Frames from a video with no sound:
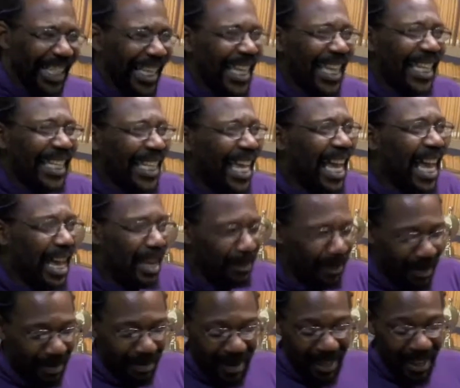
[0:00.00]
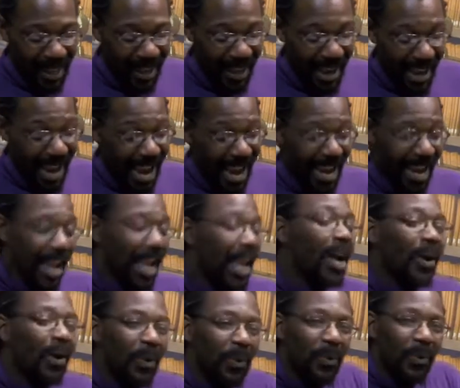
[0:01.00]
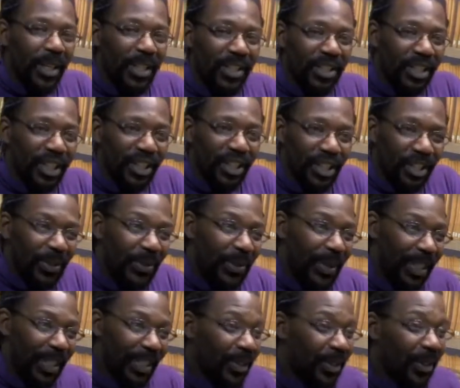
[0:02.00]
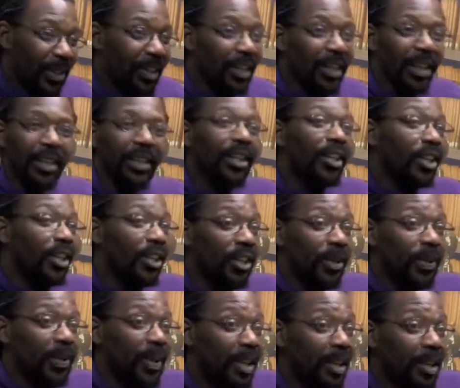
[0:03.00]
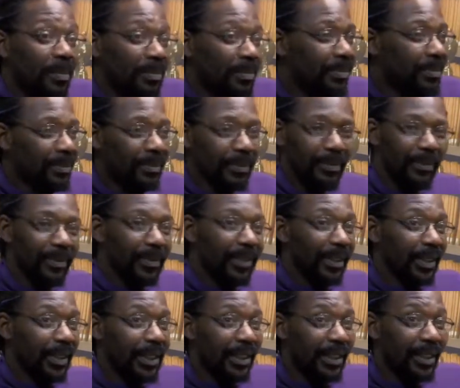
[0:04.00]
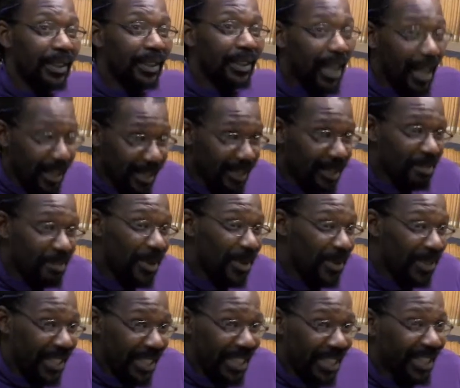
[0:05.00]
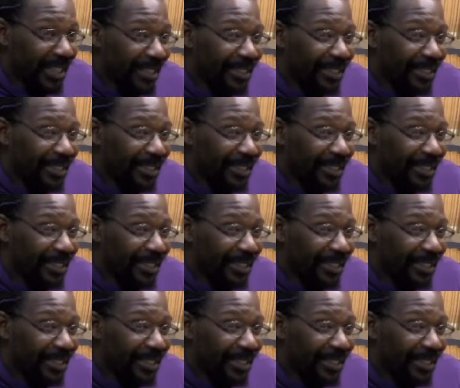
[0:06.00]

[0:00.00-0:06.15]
anytime you can be like hey what you doing or you up dice emoji